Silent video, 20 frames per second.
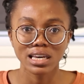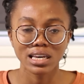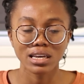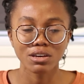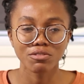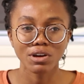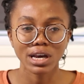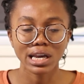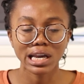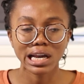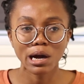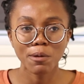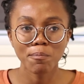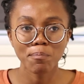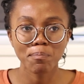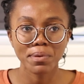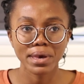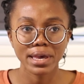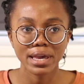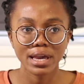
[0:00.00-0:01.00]
if i
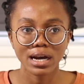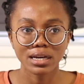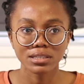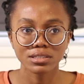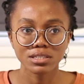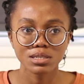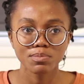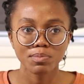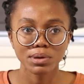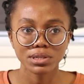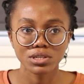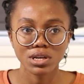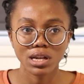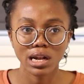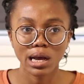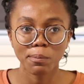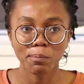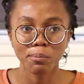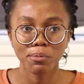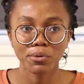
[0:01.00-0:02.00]
can't pay at this
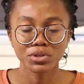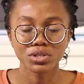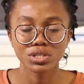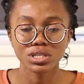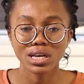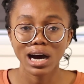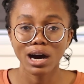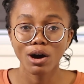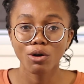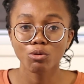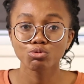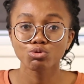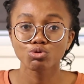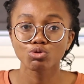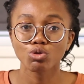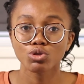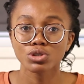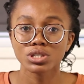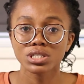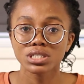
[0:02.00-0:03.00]
particular point how
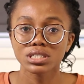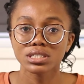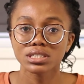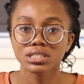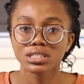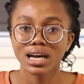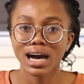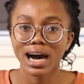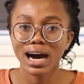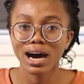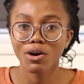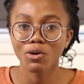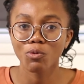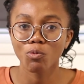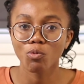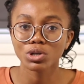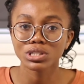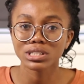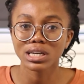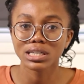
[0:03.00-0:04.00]
does the
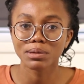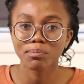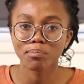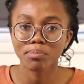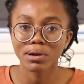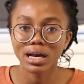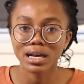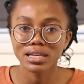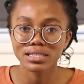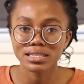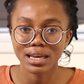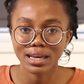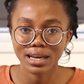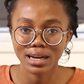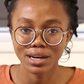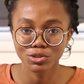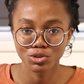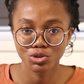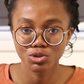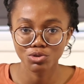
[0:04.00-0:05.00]
how what are the plans i
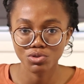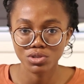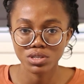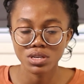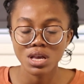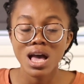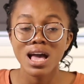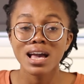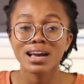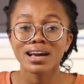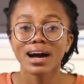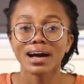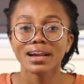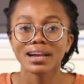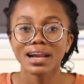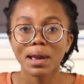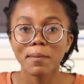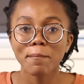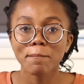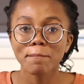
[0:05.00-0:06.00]
can choose
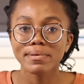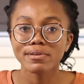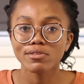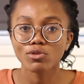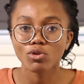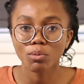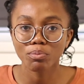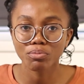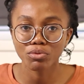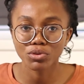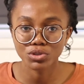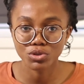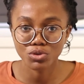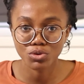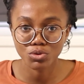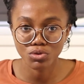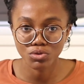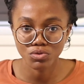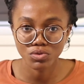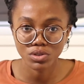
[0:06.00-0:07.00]
can i meet up for the
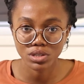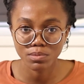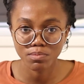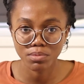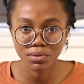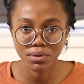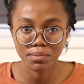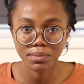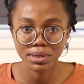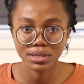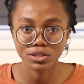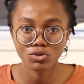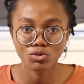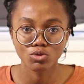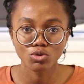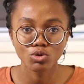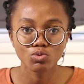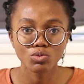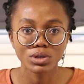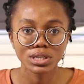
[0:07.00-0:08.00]
school fees payment
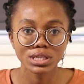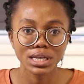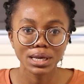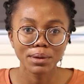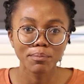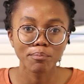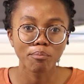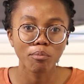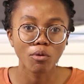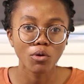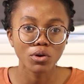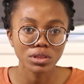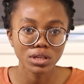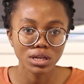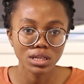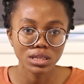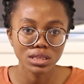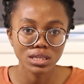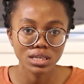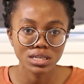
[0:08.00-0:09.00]
those were the
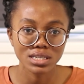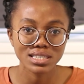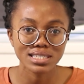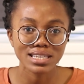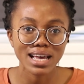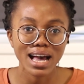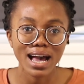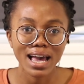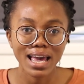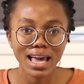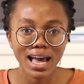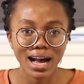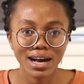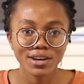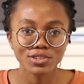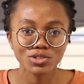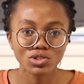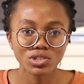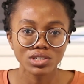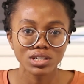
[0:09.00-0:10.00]
important things i
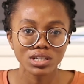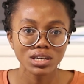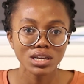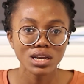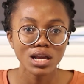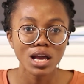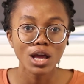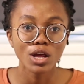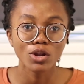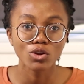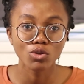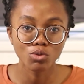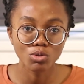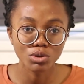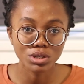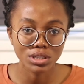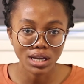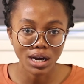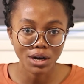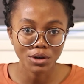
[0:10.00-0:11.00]
actually
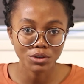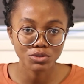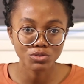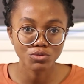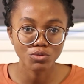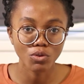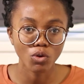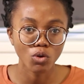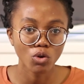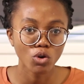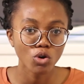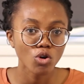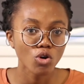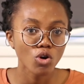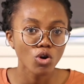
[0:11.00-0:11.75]
looked out for